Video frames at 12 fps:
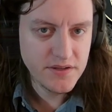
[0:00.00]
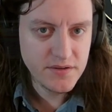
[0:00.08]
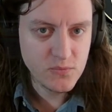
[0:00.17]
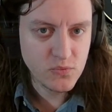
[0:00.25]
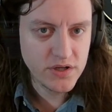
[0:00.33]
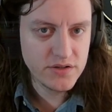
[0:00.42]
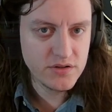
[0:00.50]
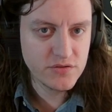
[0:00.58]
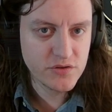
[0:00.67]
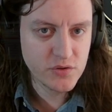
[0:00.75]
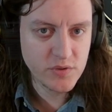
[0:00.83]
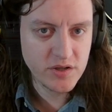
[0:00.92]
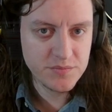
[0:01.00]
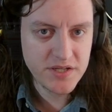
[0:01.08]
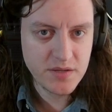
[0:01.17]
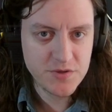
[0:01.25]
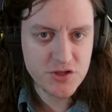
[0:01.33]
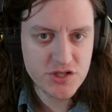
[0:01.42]
One overwhelm
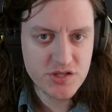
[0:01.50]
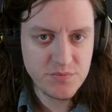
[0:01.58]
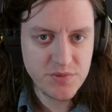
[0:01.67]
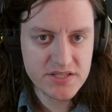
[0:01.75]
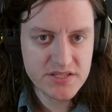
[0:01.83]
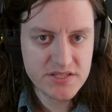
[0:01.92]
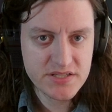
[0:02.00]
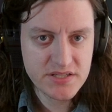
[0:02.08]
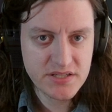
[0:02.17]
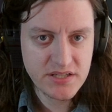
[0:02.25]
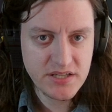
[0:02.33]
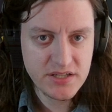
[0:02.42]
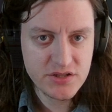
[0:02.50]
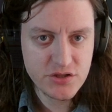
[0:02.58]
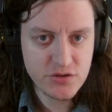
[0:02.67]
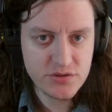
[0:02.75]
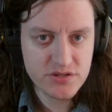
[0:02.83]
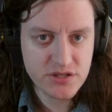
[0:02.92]
damage to base.
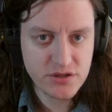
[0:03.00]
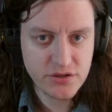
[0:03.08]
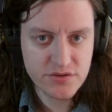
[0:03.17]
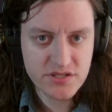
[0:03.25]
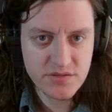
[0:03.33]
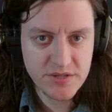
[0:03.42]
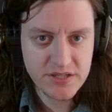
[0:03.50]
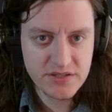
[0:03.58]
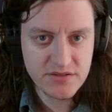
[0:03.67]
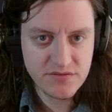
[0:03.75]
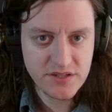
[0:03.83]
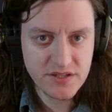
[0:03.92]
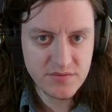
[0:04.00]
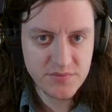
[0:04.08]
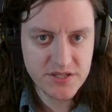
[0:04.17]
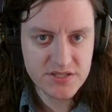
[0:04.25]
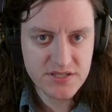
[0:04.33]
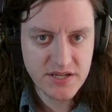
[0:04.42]
K2 is close to being defeated,
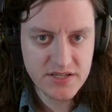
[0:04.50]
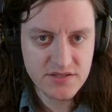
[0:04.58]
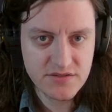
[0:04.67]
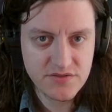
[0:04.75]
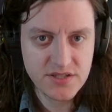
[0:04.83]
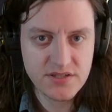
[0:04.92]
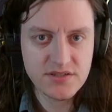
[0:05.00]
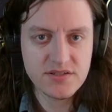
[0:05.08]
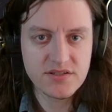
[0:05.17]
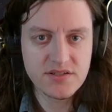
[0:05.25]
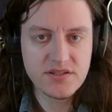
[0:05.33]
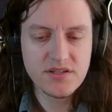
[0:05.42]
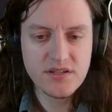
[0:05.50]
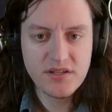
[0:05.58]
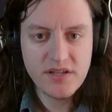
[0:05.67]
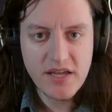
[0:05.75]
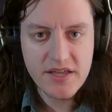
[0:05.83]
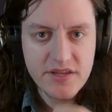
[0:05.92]
but is not defeated.
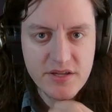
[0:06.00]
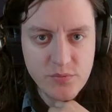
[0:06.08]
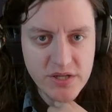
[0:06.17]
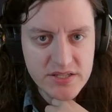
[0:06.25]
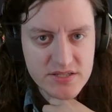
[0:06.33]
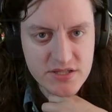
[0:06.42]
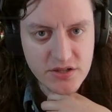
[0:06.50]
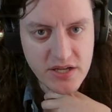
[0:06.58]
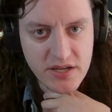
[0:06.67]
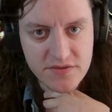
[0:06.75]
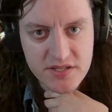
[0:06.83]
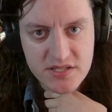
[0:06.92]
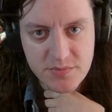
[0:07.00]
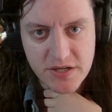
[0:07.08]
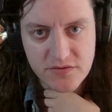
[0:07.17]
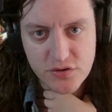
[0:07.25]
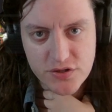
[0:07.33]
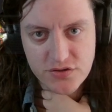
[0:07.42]
And then we can still have the Spec
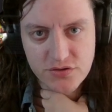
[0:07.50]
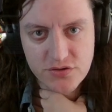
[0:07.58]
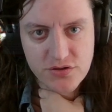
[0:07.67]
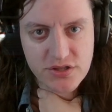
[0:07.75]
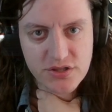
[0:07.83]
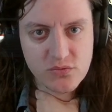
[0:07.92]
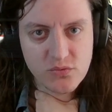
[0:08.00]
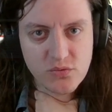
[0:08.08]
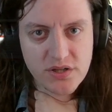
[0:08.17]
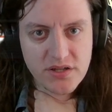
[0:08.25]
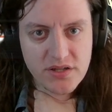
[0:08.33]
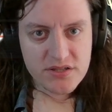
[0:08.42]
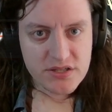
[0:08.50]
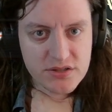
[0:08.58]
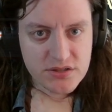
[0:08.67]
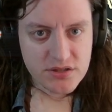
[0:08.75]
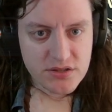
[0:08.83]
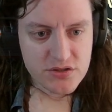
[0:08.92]
Force soldier
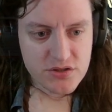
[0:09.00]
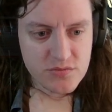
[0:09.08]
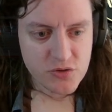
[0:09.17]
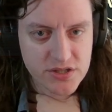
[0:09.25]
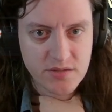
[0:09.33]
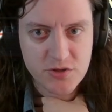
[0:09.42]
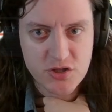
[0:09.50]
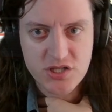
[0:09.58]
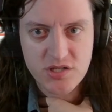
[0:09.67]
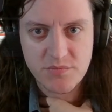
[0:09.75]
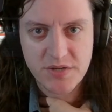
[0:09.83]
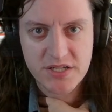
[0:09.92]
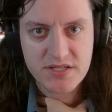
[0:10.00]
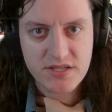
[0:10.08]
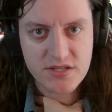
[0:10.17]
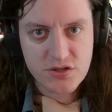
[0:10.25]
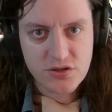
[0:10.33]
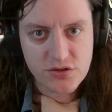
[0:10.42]
deal 2 more damage to base
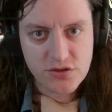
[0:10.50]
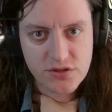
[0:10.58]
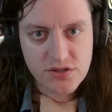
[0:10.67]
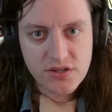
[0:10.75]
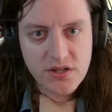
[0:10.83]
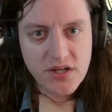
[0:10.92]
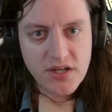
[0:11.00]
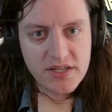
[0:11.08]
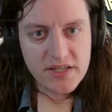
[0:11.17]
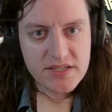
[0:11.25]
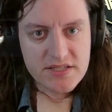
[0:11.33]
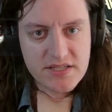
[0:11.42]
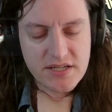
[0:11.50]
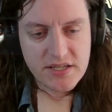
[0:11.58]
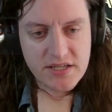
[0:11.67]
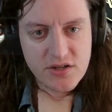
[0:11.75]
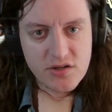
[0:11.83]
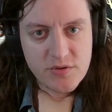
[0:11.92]
this turn. He is going to
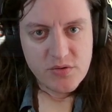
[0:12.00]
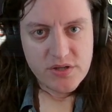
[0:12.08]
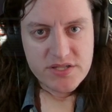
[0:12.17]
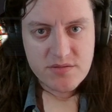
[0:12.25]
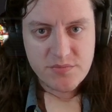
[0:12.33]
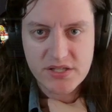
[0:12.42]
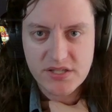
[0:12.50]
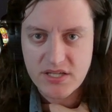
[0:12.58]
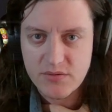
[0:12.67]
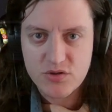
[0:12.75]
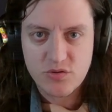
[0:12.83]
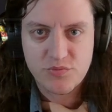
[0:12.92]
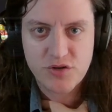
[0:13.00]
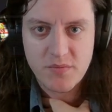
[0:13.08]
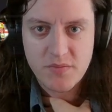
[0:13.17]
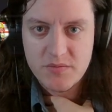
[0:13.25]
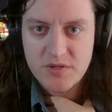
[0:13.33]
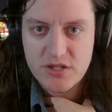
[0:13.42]
get Obi-Wan's ability, which will
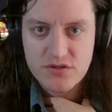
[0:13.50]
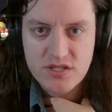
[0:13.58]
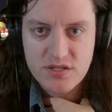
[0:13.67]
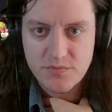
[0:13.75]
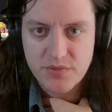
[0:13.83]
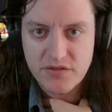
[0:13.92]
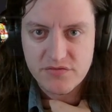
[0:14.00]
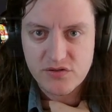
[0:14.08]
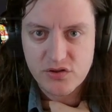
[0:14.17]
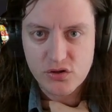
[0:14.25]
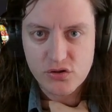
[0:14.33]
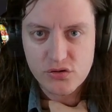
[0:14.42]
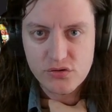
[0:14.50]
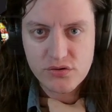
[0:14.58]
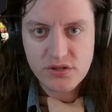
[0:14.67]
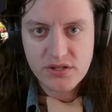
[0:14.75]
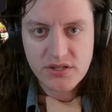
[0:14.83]
probably be used to buff Luke.